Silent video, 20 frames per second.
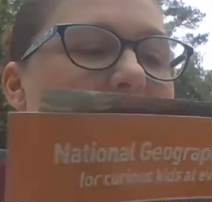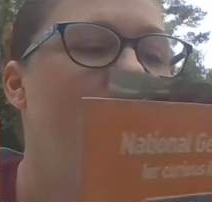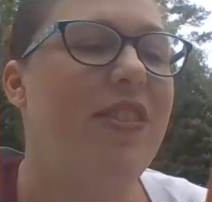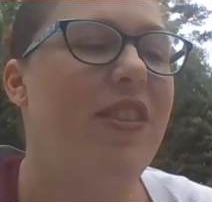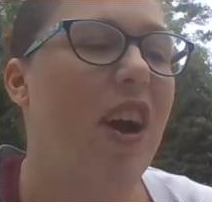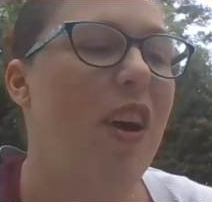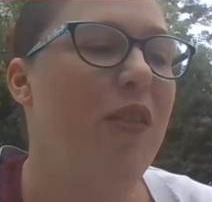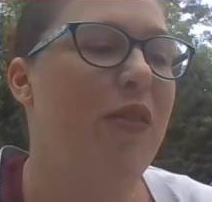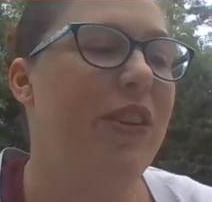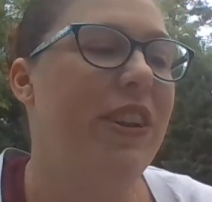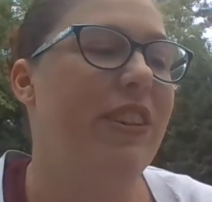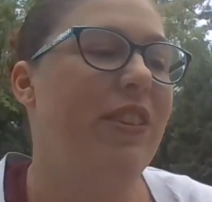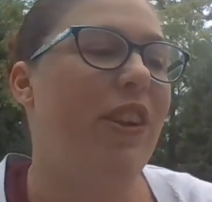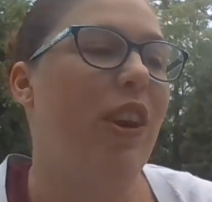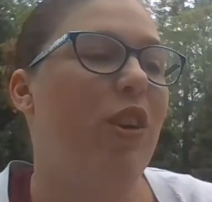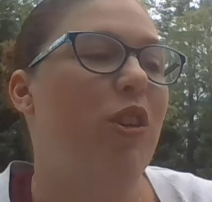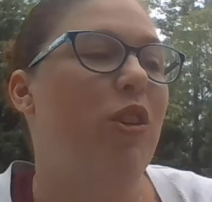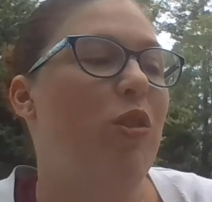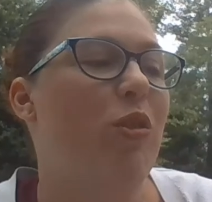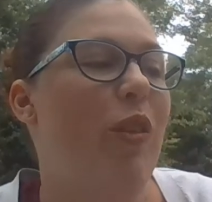Dolphins
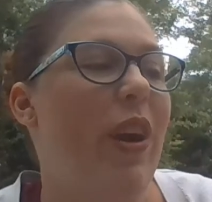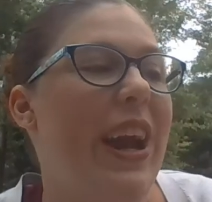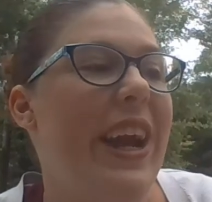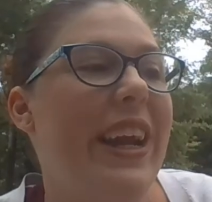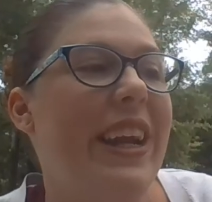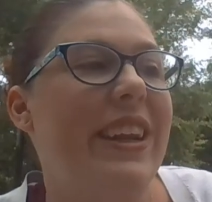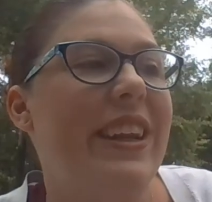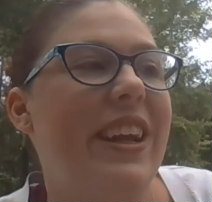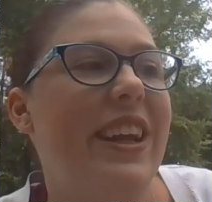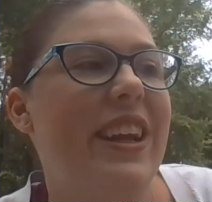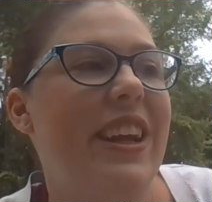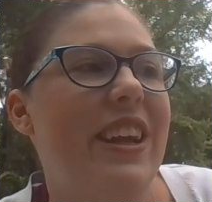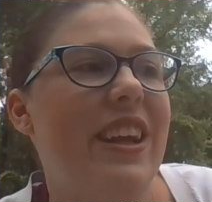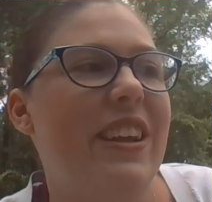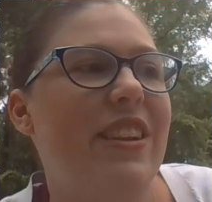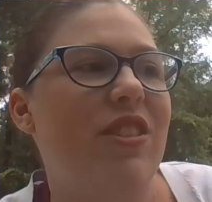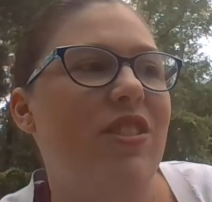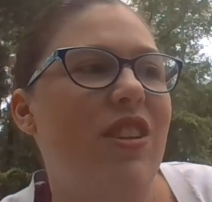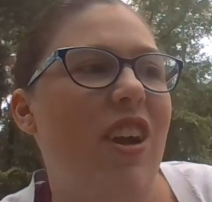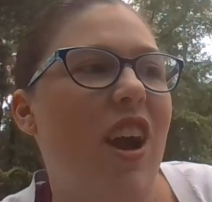
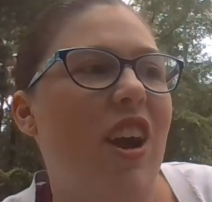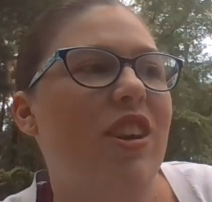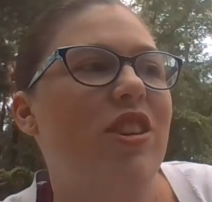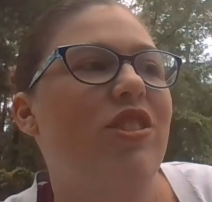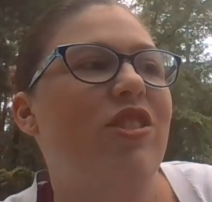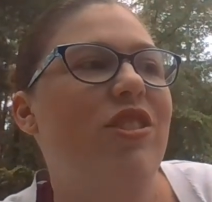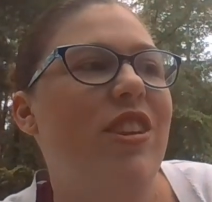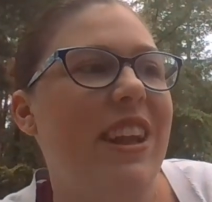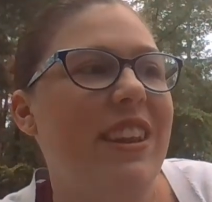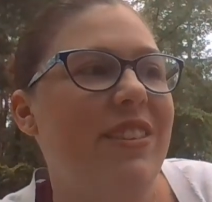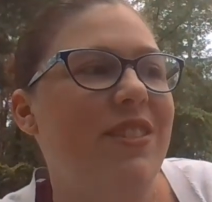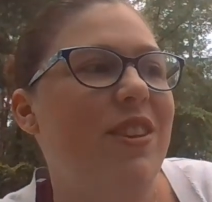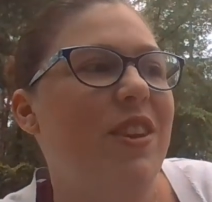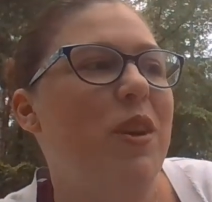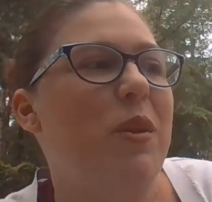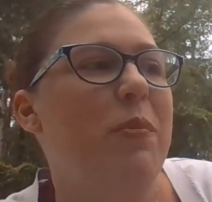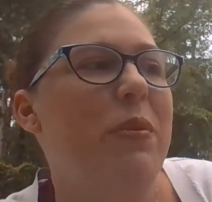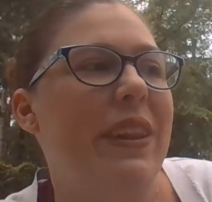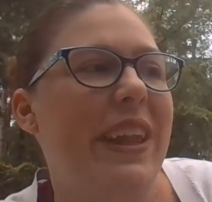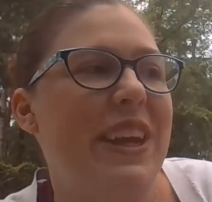are
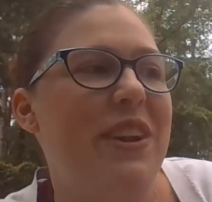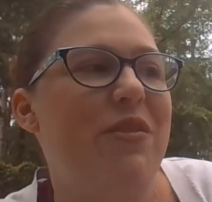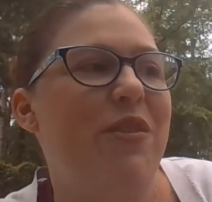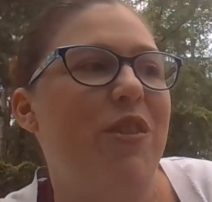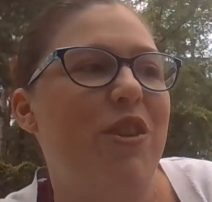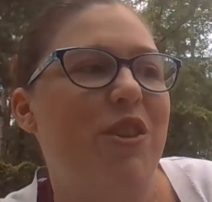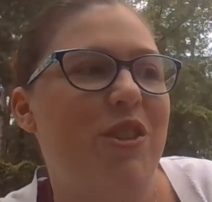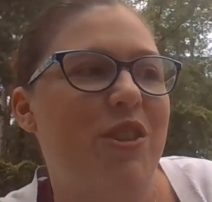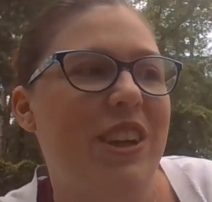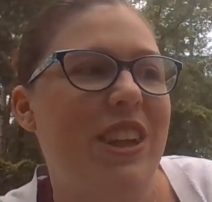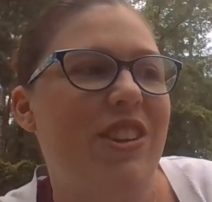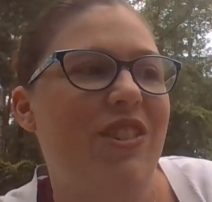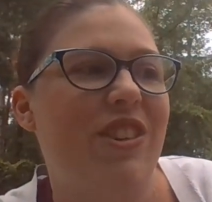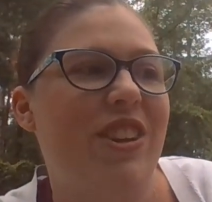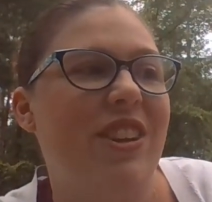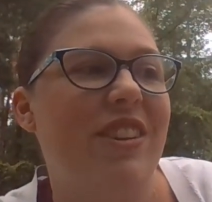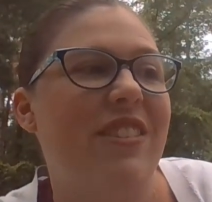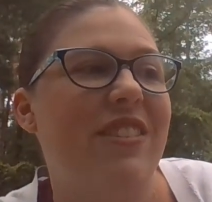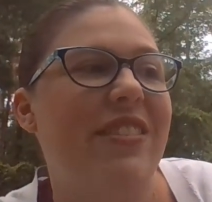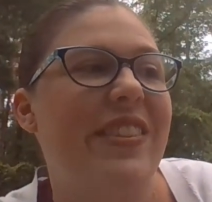gentle, playful
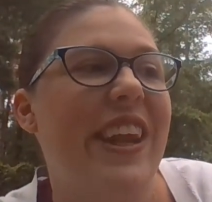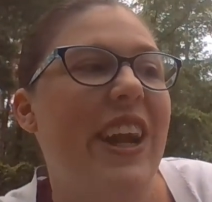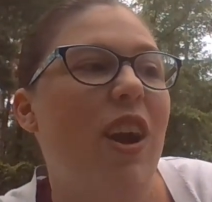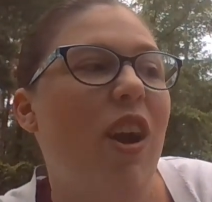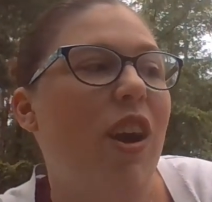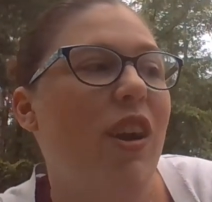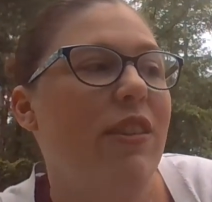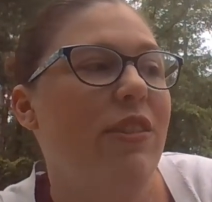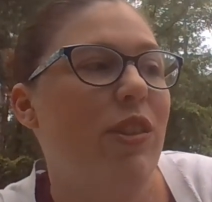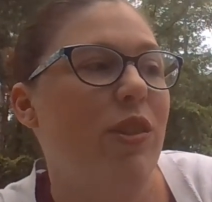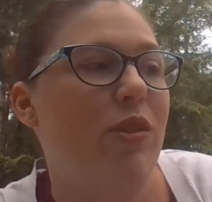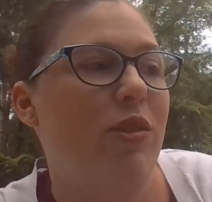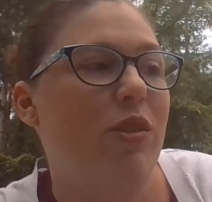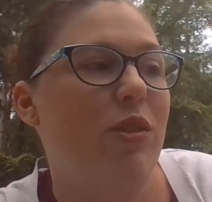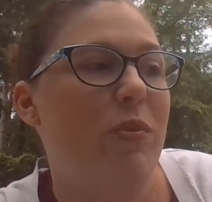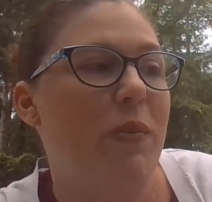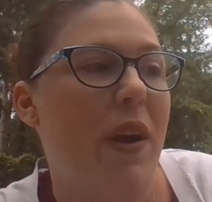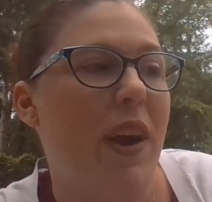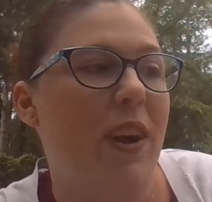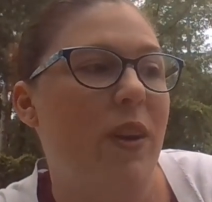creatures. They are also
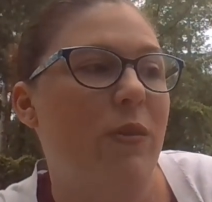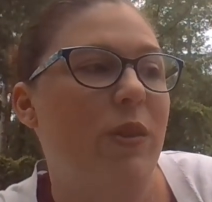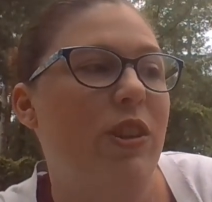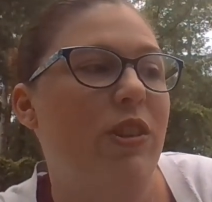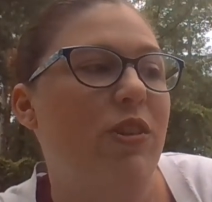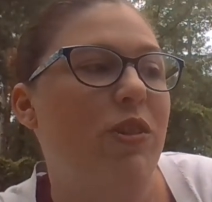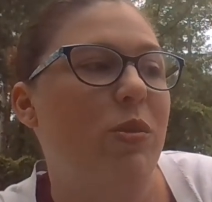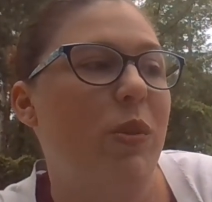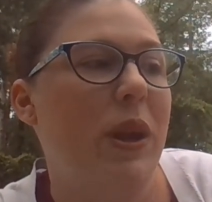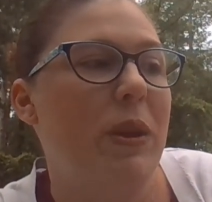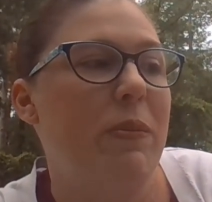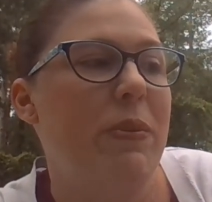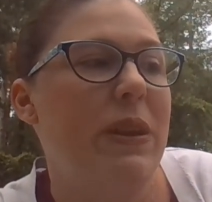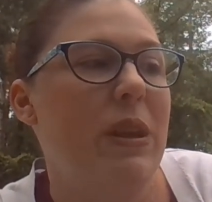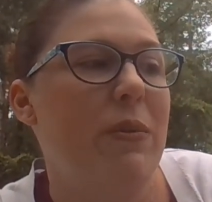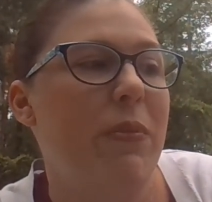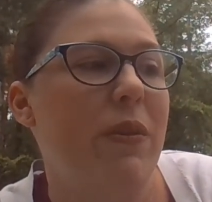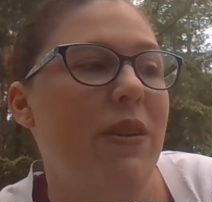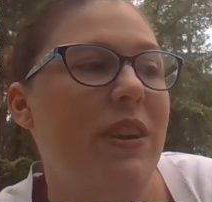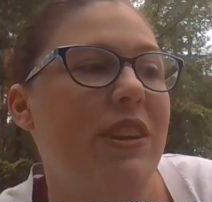smart, which is why
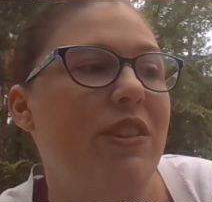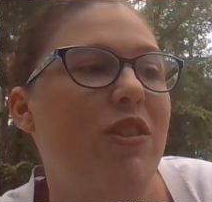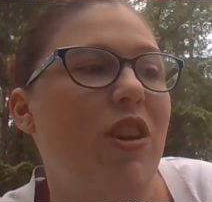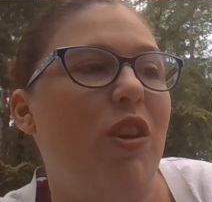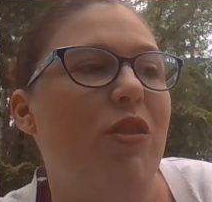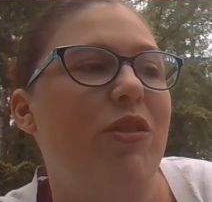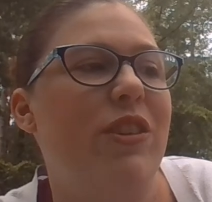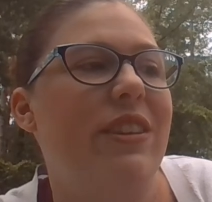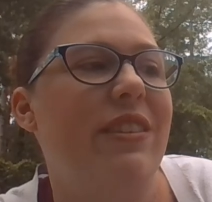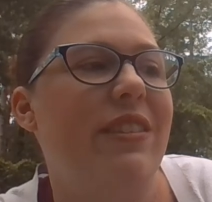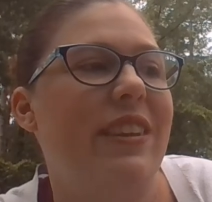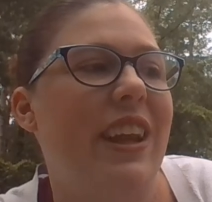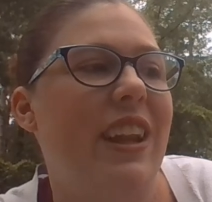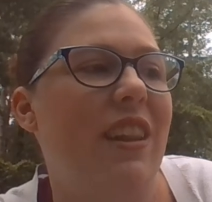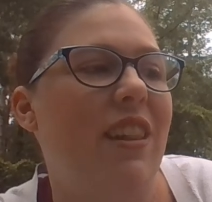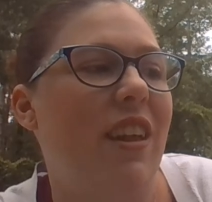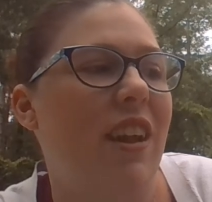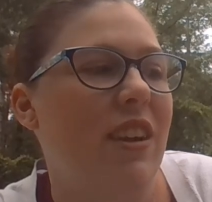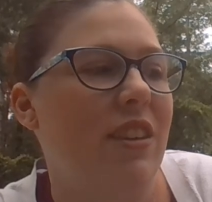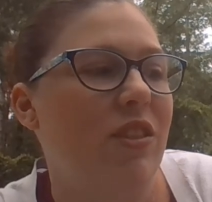people and dolphins get
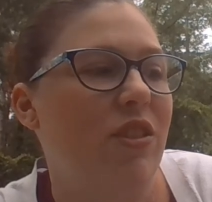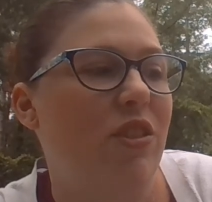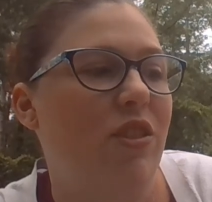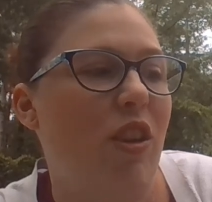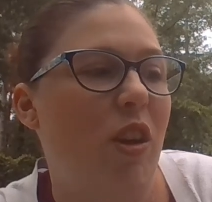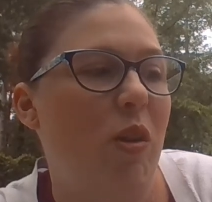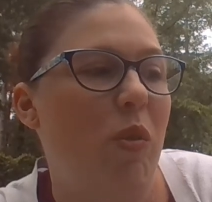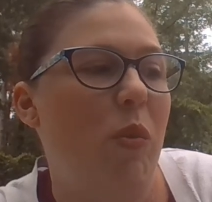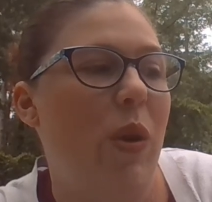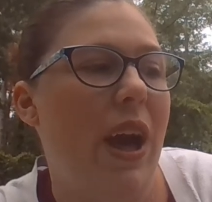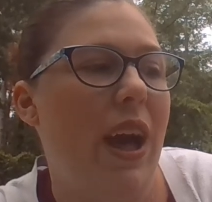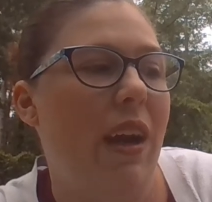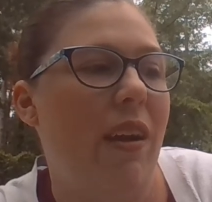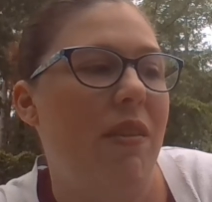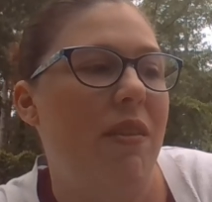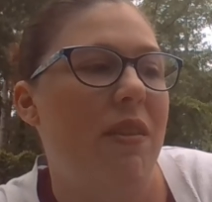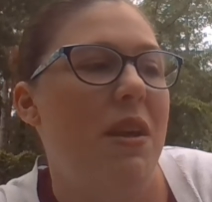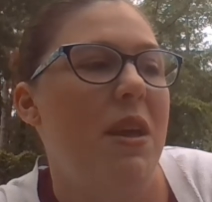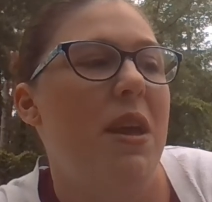along so well.